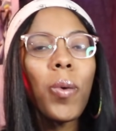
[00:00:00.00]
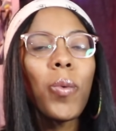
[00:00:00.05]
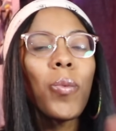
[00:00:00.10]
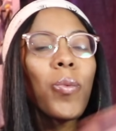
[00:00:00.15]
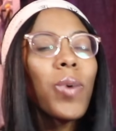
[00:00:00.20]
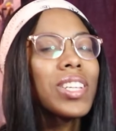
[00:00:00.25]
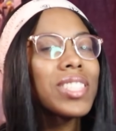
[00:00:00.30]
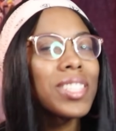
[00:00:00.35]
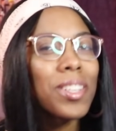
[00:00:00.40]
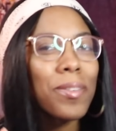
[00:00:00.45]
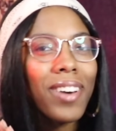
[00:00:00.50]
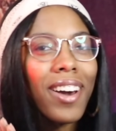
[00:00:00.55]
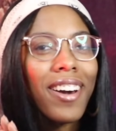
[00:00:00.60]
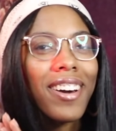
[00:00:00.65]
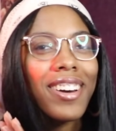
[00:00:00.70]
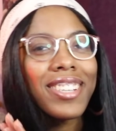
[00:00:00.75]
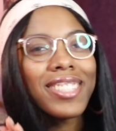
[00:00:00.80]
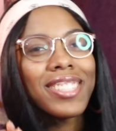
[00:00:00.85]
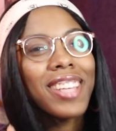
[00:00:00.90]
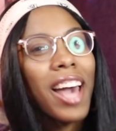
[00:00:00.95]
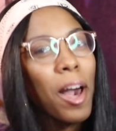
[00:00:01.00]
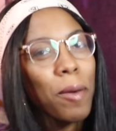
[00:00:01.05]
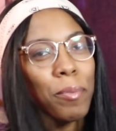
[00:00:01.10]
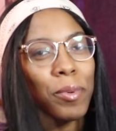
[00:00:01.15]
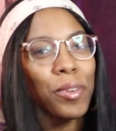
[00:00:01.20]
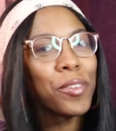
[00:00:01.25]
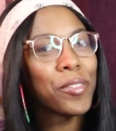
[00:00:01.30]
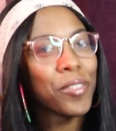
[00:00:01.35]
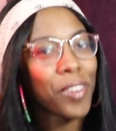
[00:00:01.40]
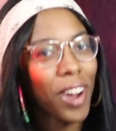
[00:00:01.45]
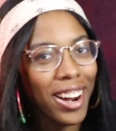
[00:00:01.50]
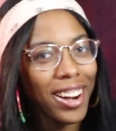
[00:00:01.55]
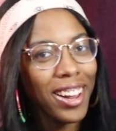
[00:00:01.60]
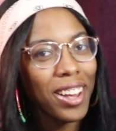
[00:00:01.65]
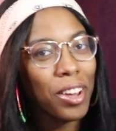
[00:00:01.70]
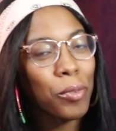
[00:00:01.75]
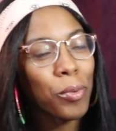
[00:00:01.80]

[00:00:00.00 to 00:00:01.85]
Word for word: What's up guys, happy Friday.